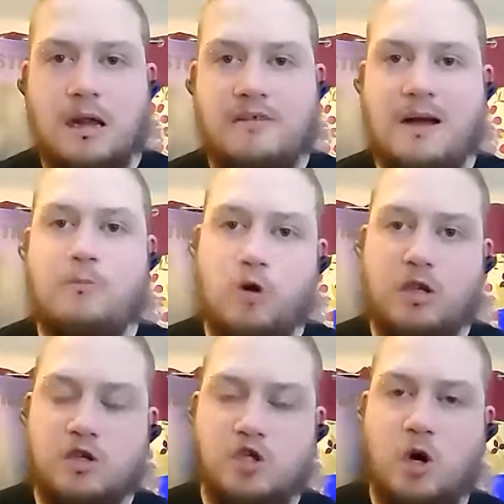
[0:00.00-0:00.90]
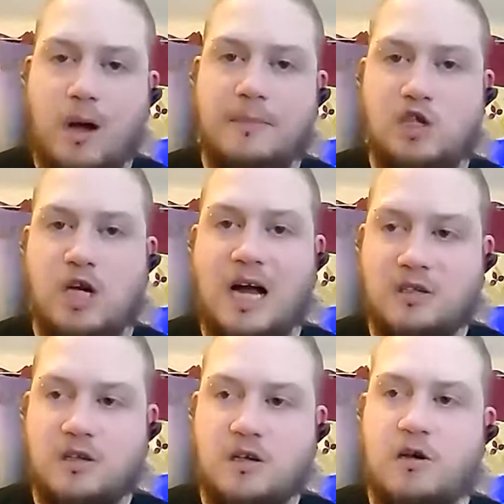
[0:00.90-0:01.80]
if I'm running the show, I'm in
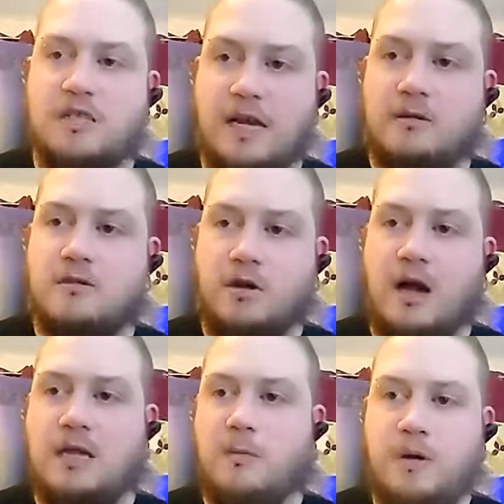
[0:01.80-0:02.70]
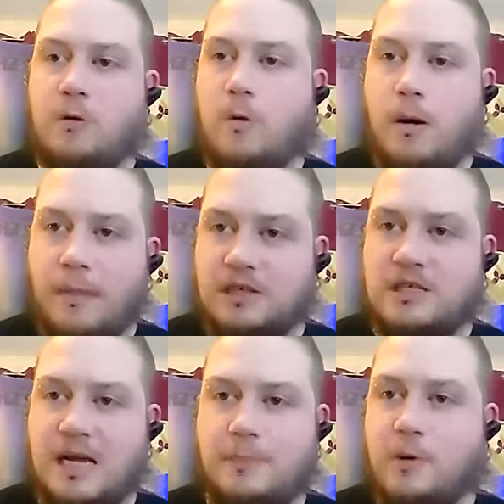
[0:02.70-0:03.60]
charge of the content, so I can pick what
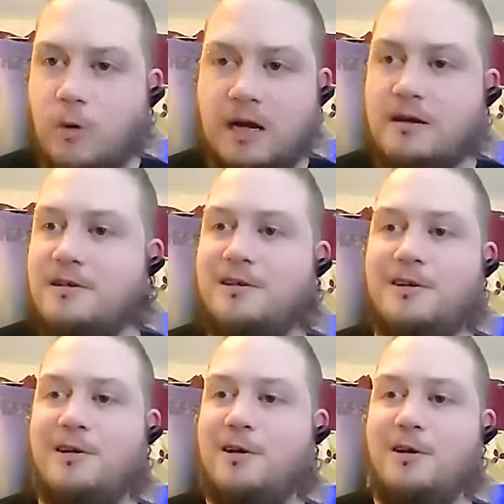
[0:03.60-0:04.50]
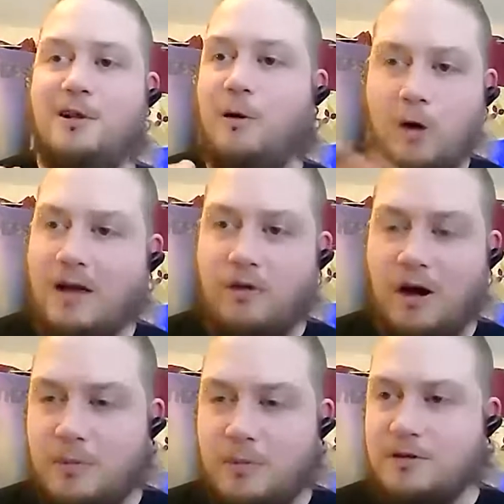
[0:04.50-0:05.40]
matches happen when
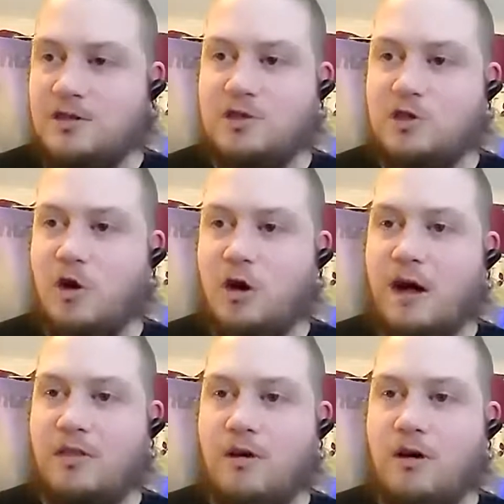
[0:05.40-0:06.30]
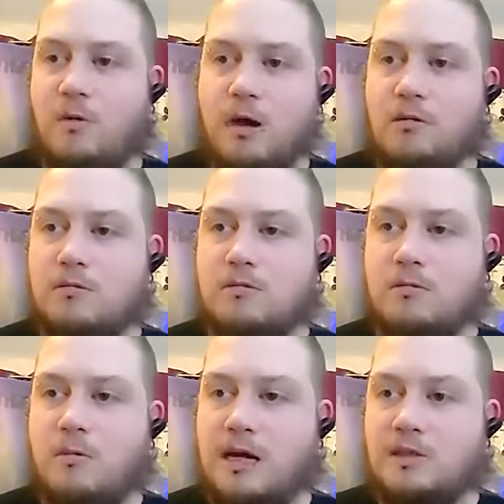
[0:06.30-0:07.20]
whatever happens. So I thought, well,
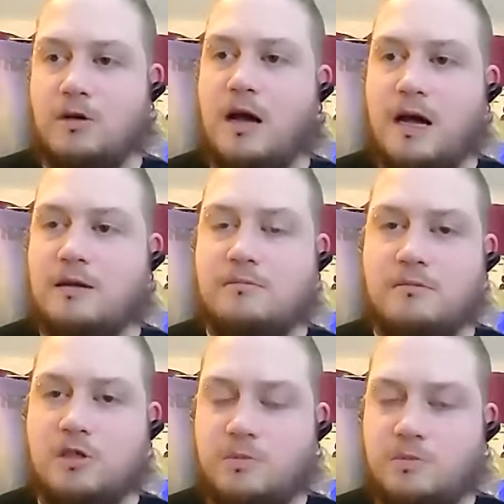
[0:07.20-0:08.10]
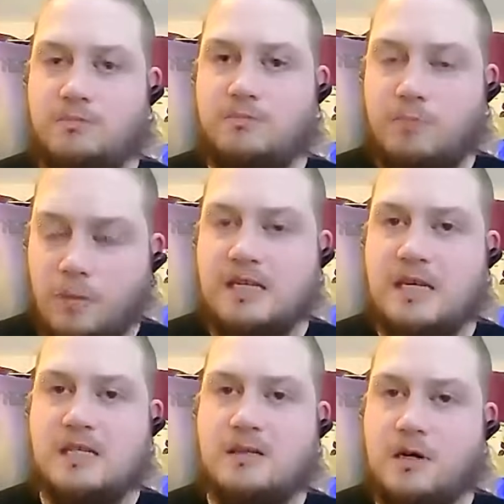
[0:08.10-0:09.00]
why don't I just put my
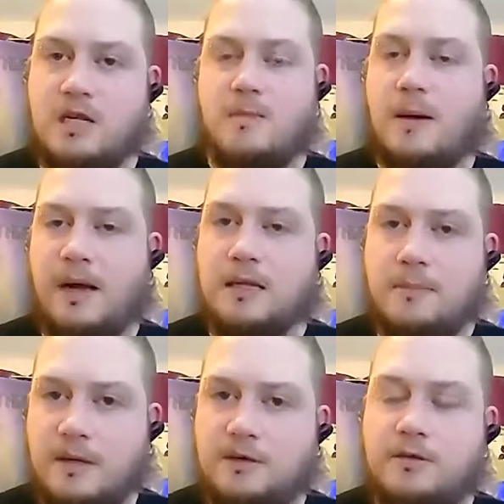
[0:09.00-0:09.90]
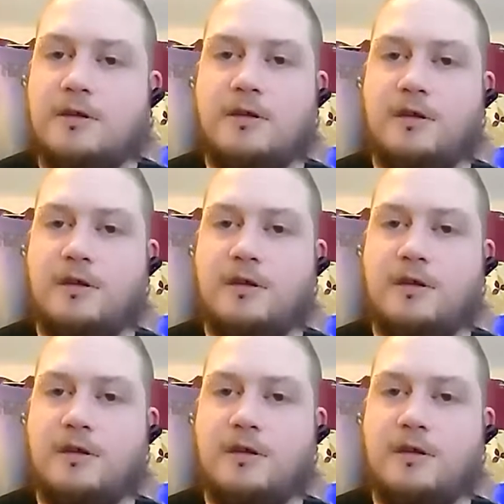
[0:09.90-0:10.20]
testimony smack bang in the middle,